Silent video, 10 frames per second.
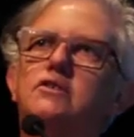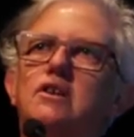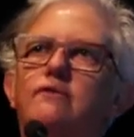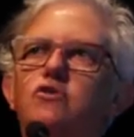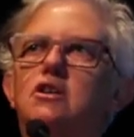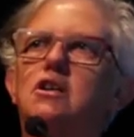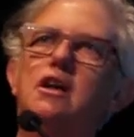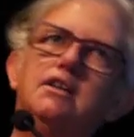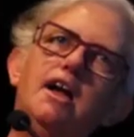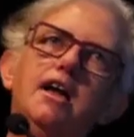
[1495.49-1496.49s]
So if you
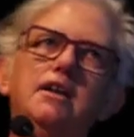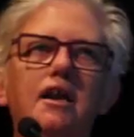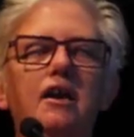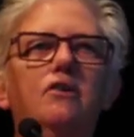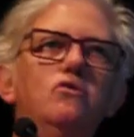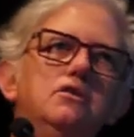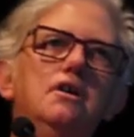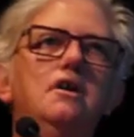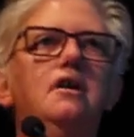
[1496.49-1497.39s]
can't get good